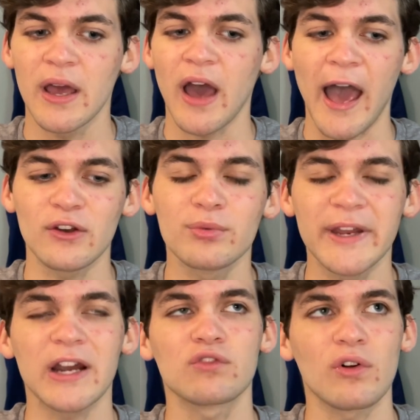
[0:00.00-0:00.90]
I know
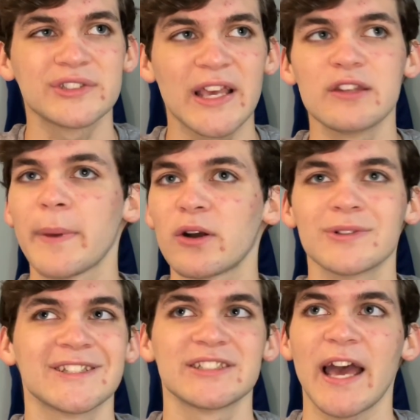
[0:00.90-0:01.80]
Derrick Rose is better with
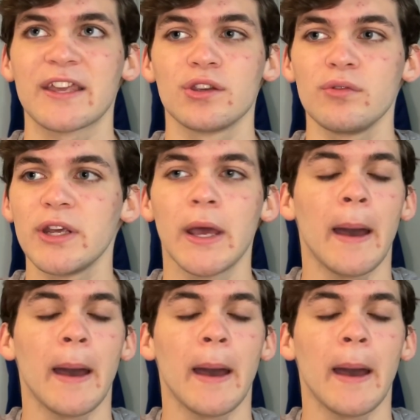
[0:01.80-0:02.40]
the second unit,